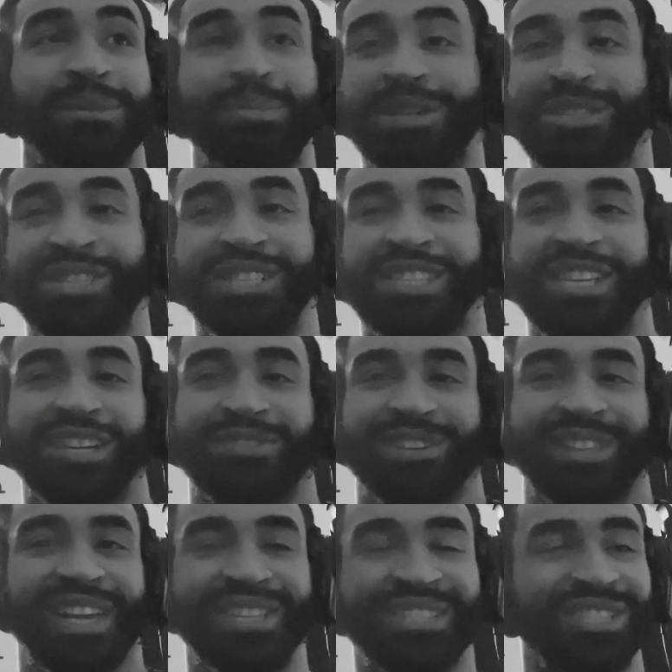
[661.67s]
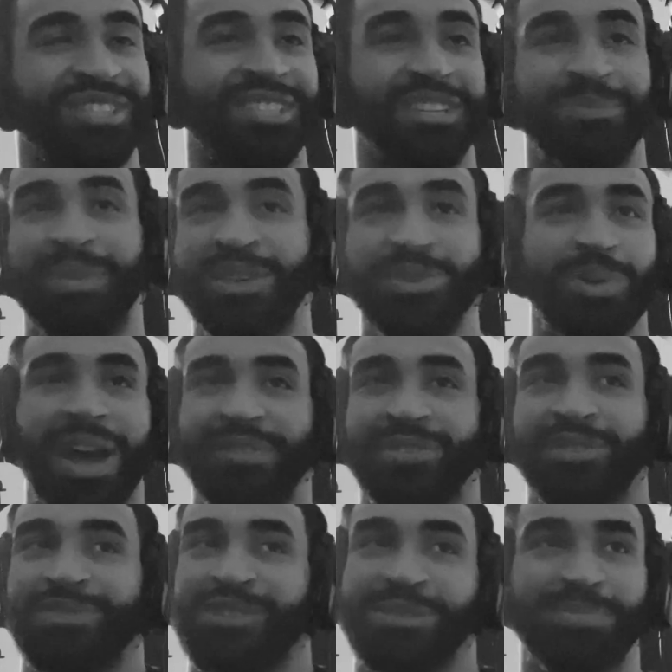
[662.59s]
But she's in a relationship and you
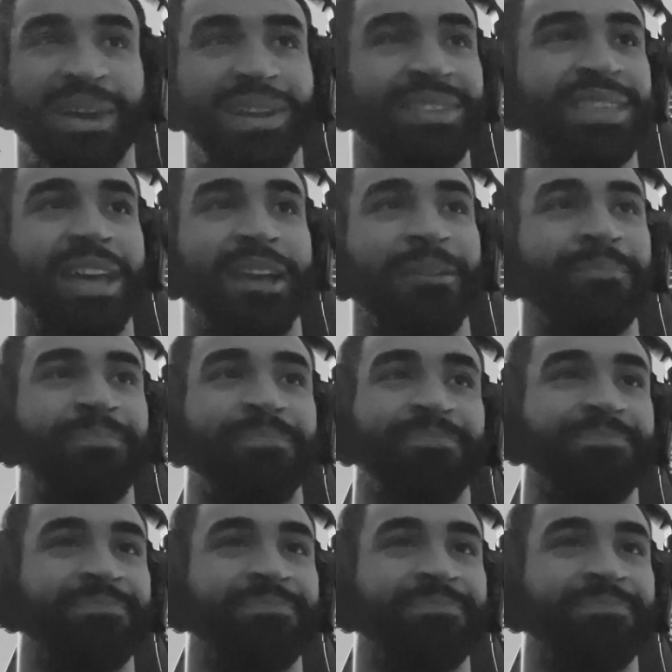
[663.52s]
have to respect that.